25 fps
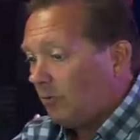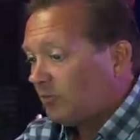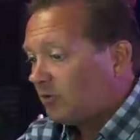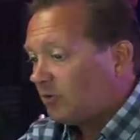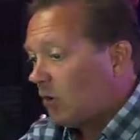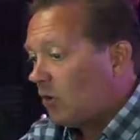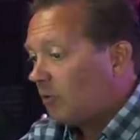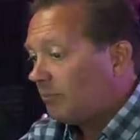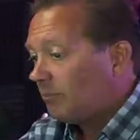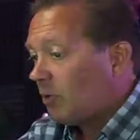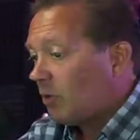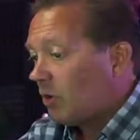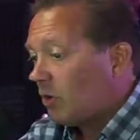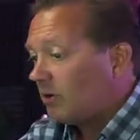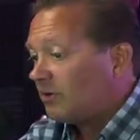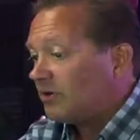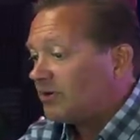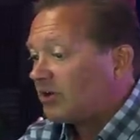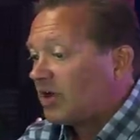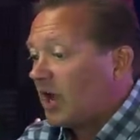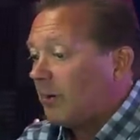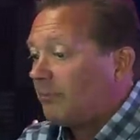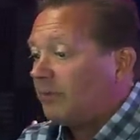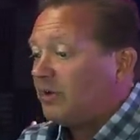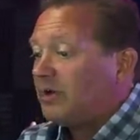Homegrown
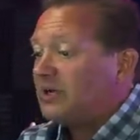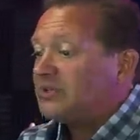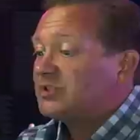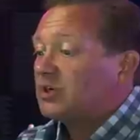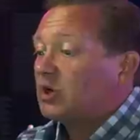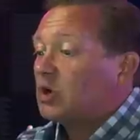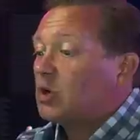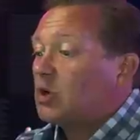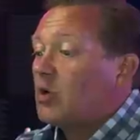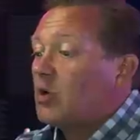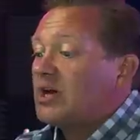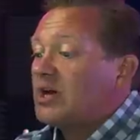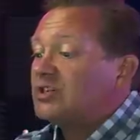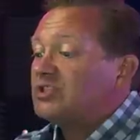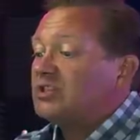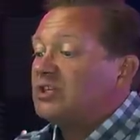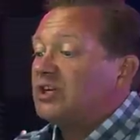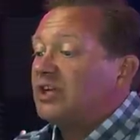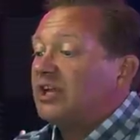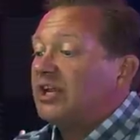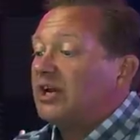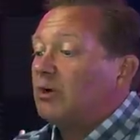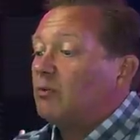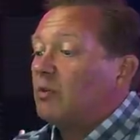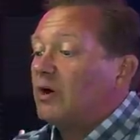Portland companies are
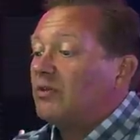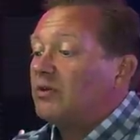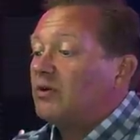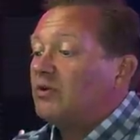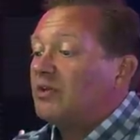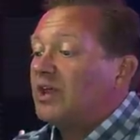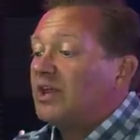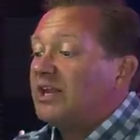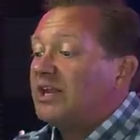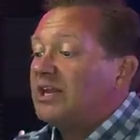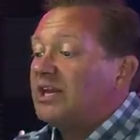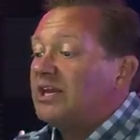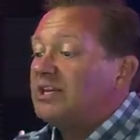questioning whether